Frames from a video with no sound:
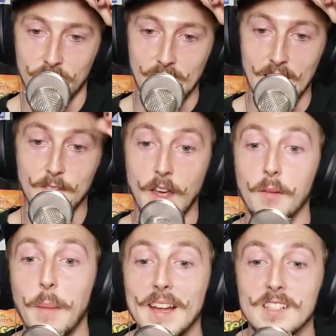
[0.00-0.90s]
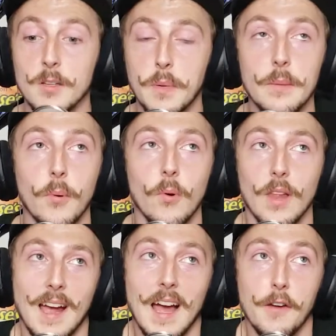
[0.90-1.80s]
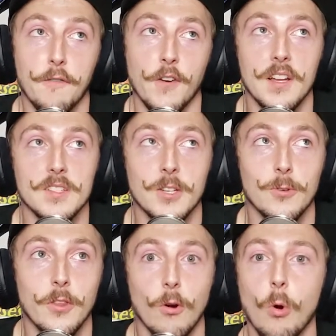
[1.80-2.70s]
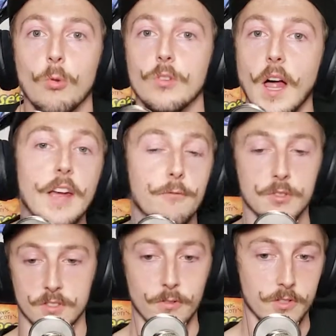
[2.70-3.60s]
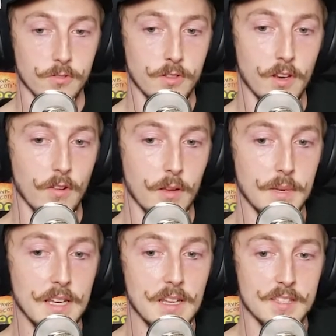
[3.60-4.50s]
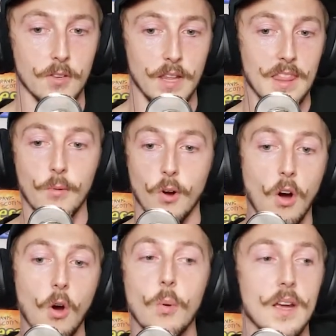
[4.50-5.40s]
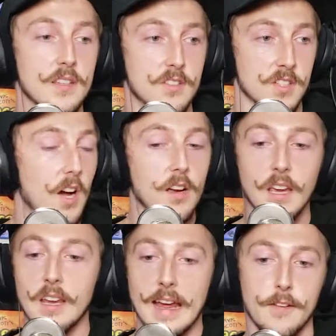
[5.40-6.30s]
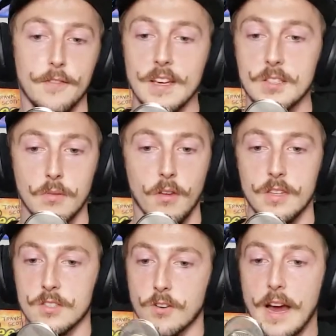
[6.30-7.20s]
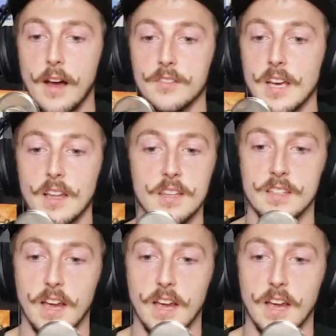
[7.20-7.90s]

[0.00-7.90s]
And imagine the people, like I have friends who their whole life was social, you know what I mean? And so like they were always just hugging at events with all these crowds, these